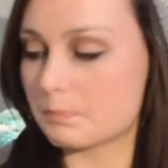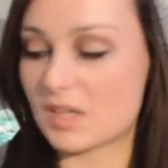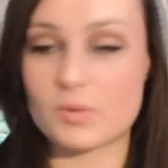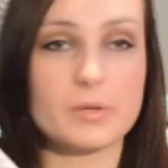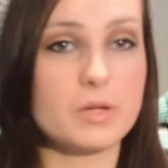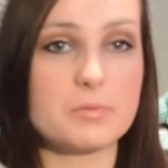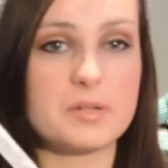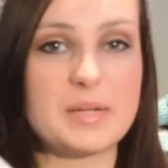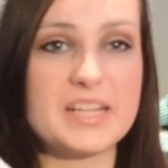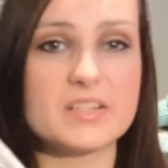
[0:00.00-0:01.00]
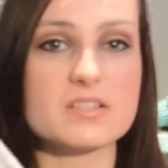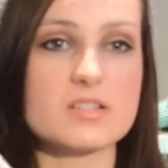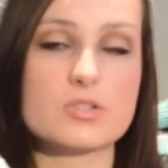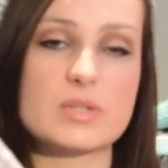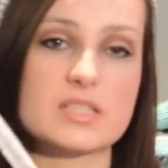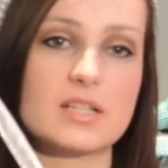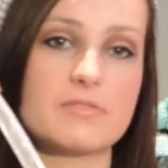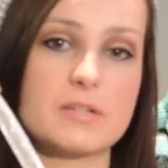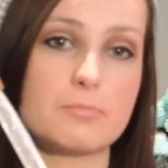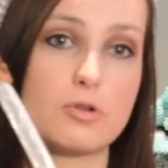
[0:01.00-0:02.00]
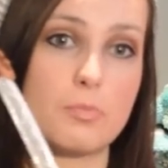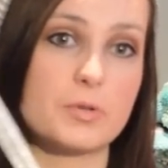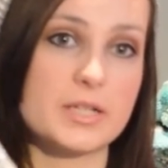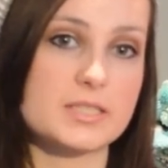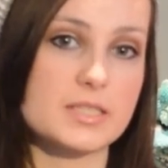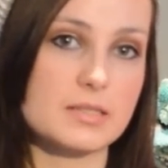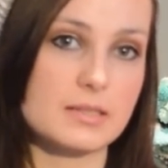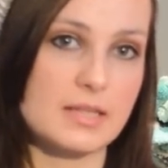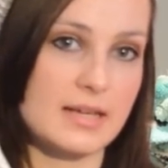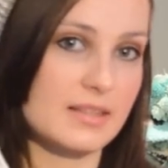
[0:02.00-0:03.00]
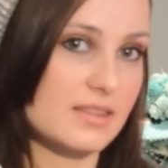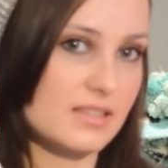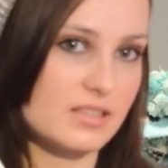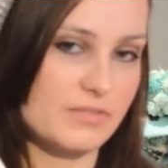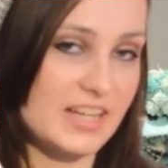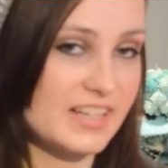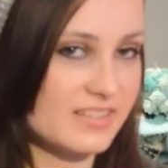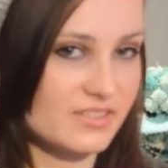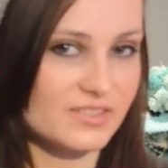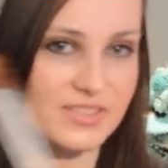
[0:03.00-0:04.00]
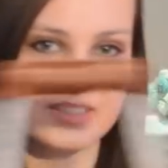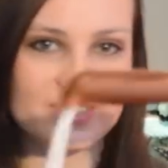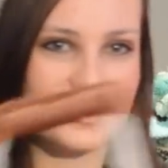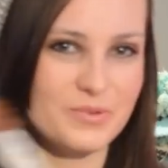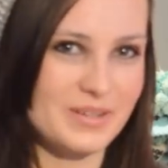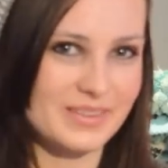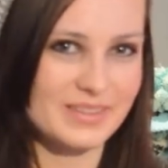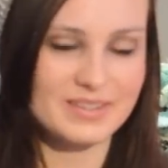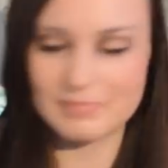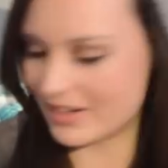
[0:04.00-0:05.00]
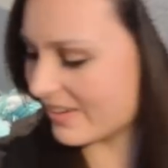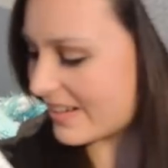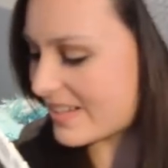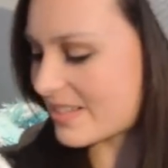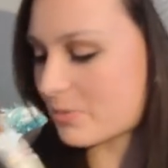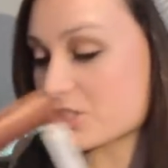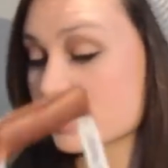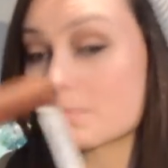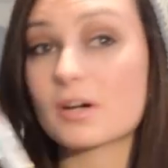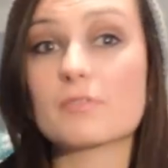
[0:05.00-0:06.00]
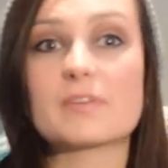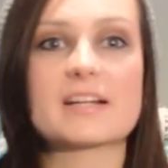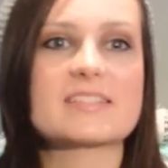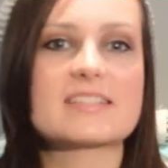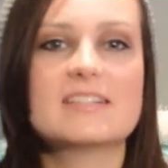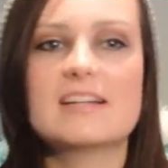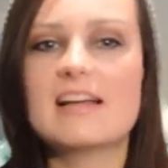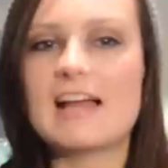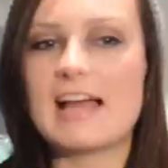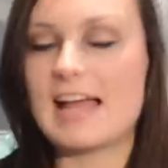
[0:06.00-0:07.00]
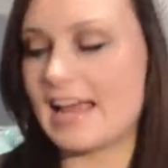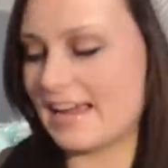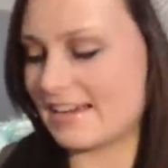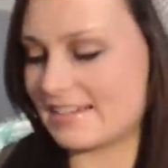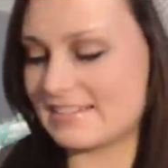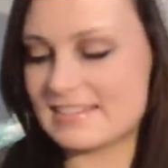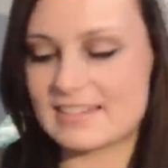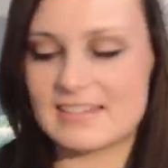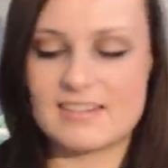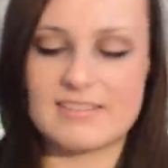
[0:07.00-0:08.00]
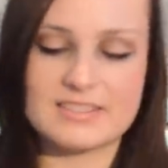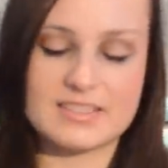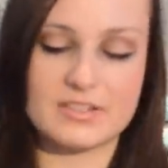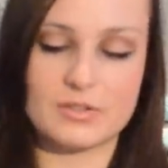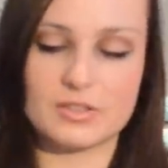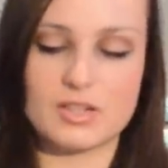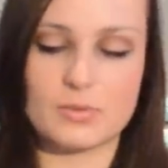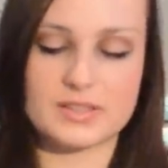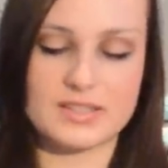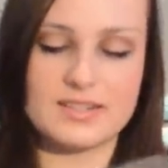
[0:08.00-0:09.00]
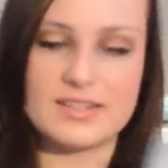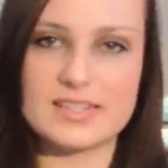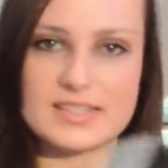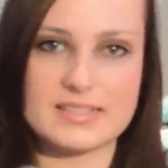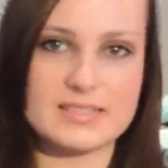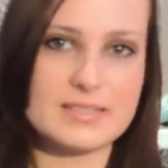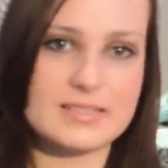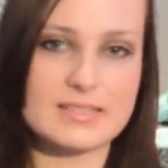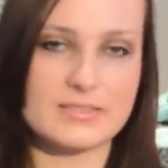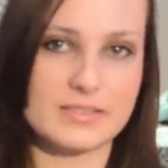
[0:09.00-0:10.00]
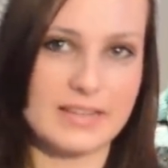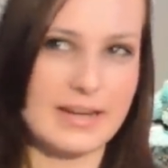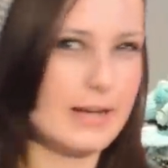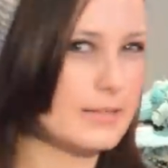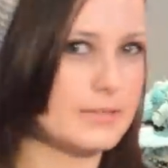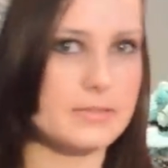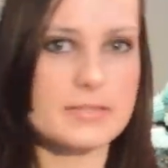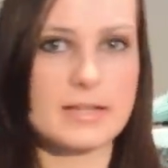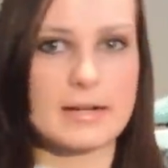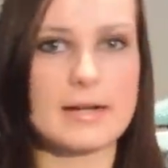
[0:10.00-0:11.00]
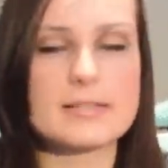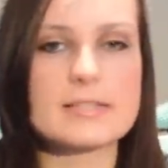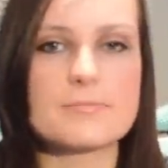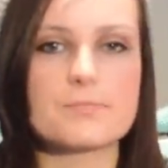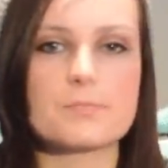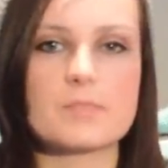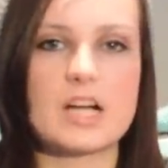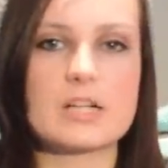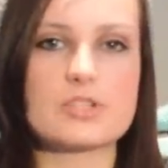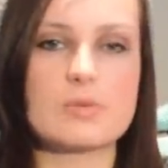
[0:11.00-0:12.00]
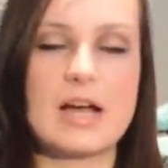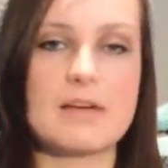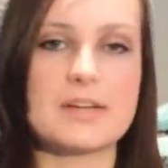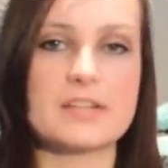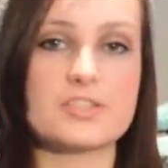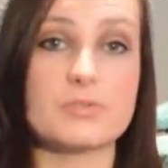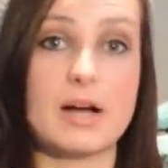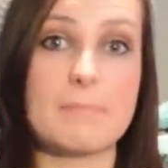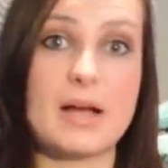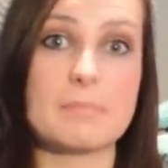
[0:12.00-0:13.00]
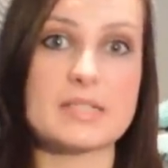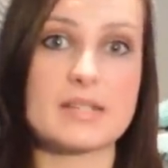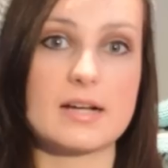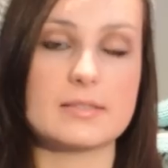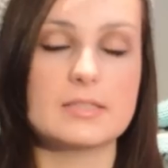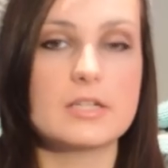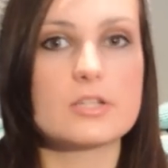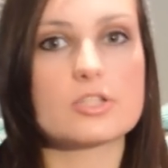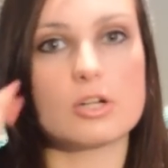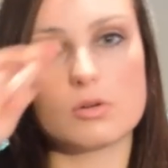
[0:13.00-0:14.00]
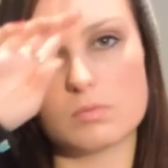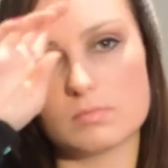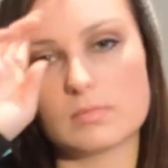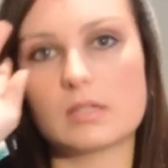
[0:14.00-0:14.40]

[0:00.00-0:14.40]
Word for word: when I want to wear my heels. So I still have the appropriate length of handle to go with my harness, which is perfect. And to go along with the harnesses, or the handles I guess, I do have a do not pet me sign. So